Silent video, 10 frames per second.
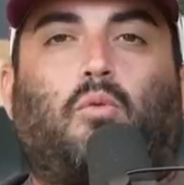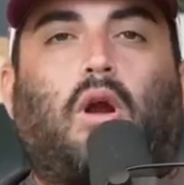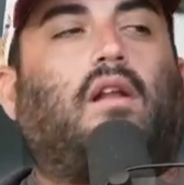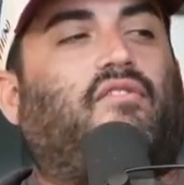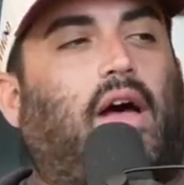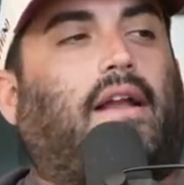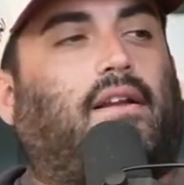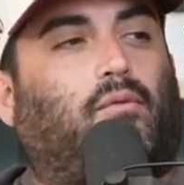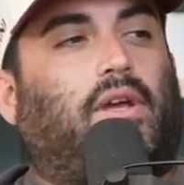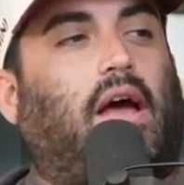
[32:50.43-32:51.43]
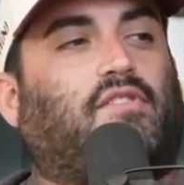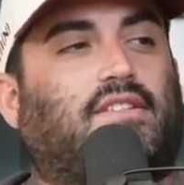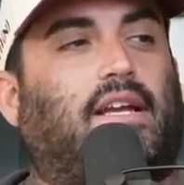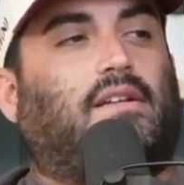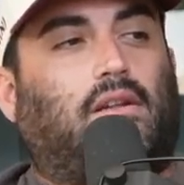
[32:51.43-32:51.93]
we're going to find it. We have to
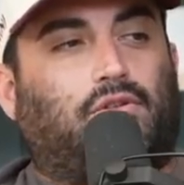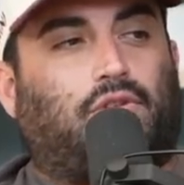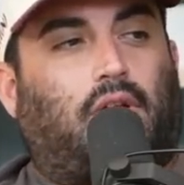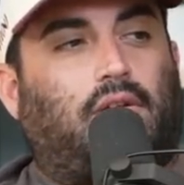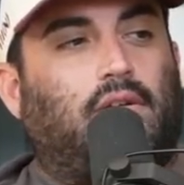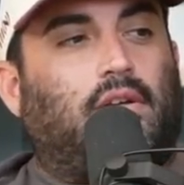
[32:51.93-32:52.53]
stay delusional.